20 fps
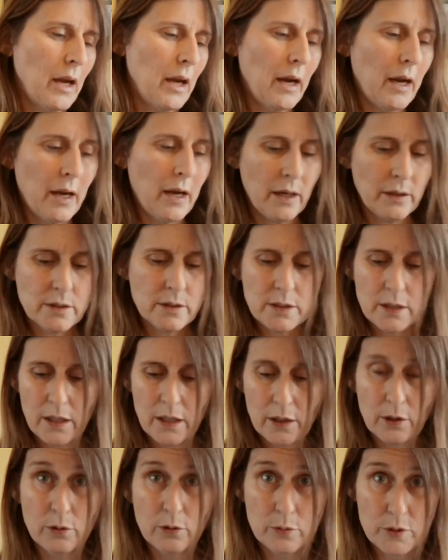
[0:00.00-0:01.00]
and
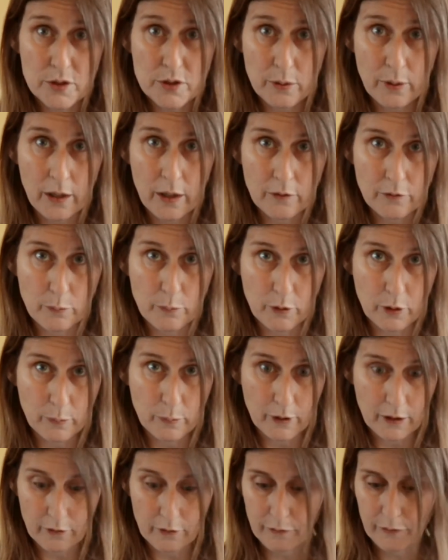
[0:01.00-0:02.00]
I also have a
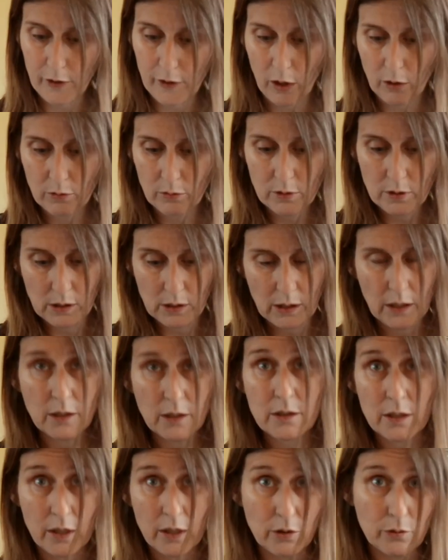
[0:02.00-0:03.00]
mobile phone,
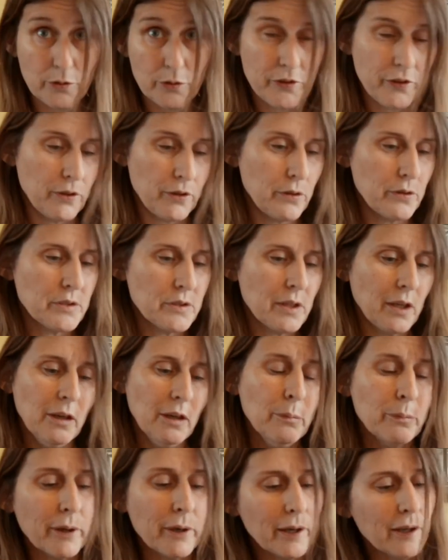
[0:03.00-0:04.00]
and I also use a
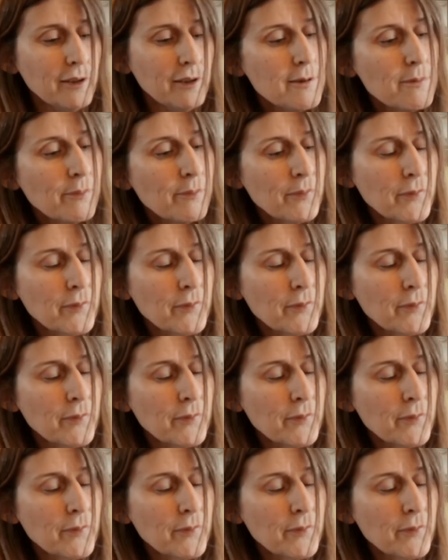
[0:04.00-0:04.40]
GoPro,